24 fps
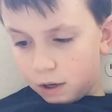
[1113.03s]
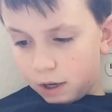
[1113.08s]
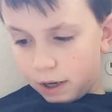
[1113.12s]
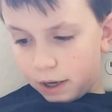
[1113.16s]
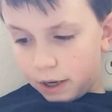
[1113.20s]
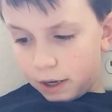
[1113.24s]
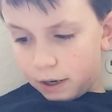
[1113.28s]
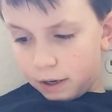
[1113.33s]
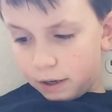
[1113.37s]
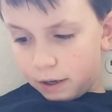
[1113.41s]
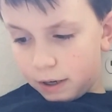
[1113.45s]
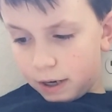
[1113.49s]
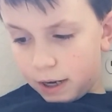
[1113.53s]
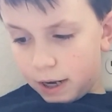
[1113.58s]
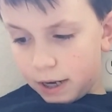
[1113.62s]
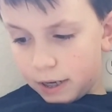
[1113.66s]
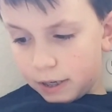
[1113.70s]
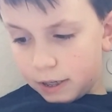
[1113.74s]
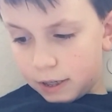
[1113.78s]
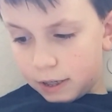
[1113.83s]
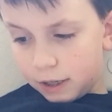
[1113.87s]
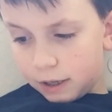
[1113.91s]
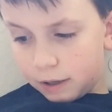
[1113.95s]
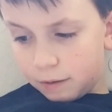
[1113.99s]
at
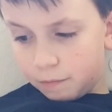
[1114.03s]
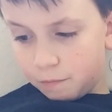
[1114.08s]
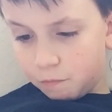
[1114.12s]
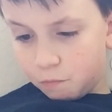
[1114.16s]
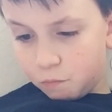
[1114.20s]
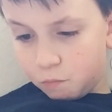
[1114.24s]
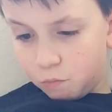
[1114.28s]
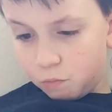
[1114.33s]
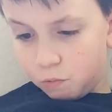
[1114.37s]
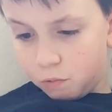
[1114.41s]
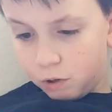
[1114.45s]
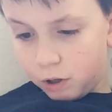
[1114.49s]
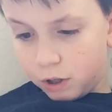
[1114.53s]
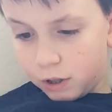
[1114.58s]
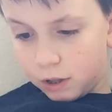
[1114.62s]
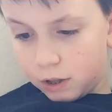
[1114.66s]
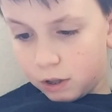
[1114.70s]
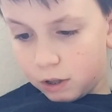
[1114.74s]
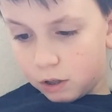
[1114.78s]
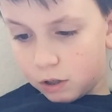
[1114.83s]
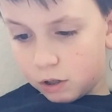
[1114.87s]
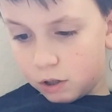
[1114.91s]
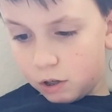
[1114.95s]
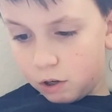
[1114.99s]
nighttime
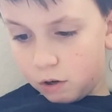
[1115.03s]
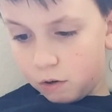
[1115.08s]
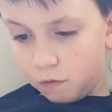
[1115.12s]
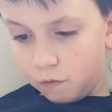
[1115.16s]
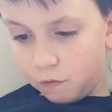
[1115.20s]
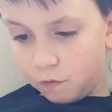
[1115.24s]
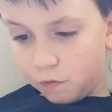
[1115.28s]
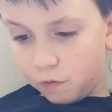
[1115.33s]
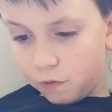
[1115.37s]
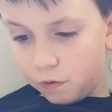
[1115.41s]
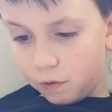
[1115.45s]
with snow